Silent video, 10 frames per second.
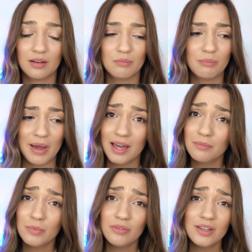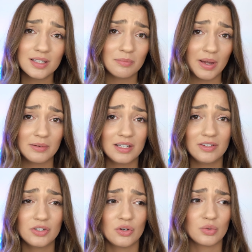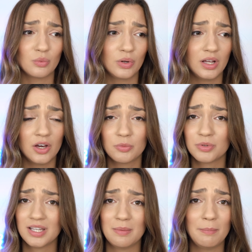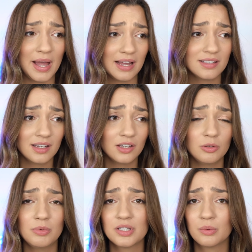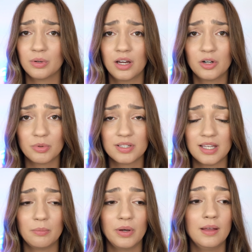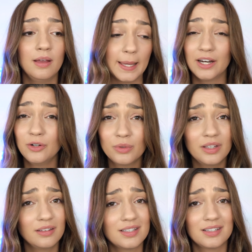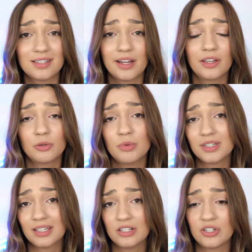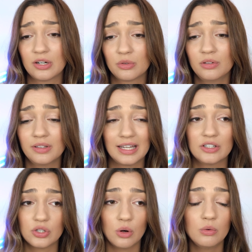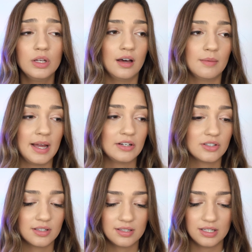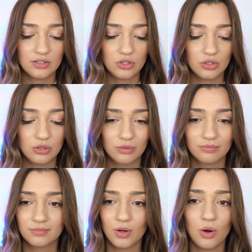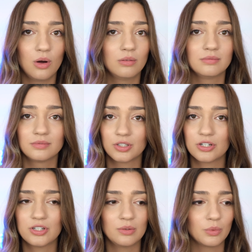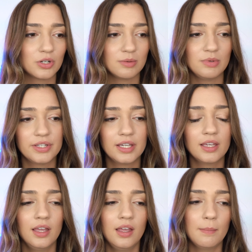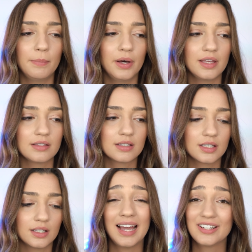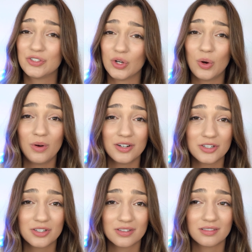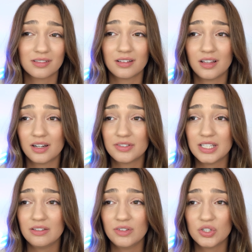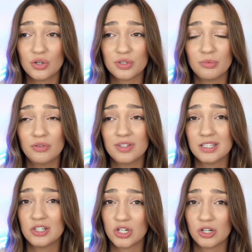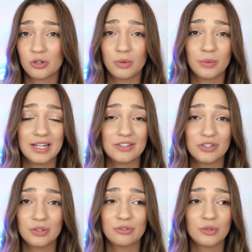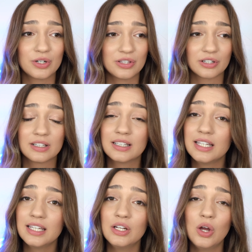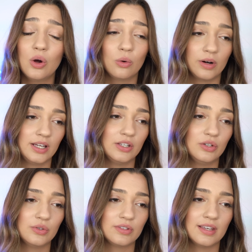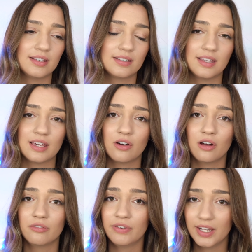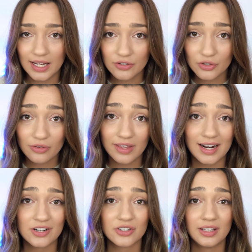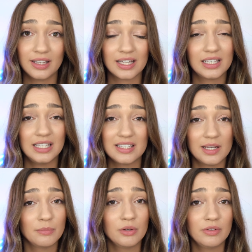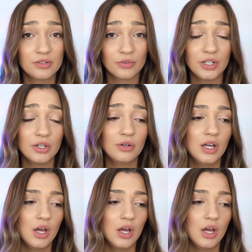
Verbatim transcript: Bad movies and bad TV shows, 100%. Bad secular music, 100%. But I don't really listen to secular music in general. Like, I don't. I just listen to all Christian worship music. But I don't watch a lot of TV shows and movies in general, but when I do, of course, they're clean, or I use this thing called VidAngel that actually, like, cleans up movies for you.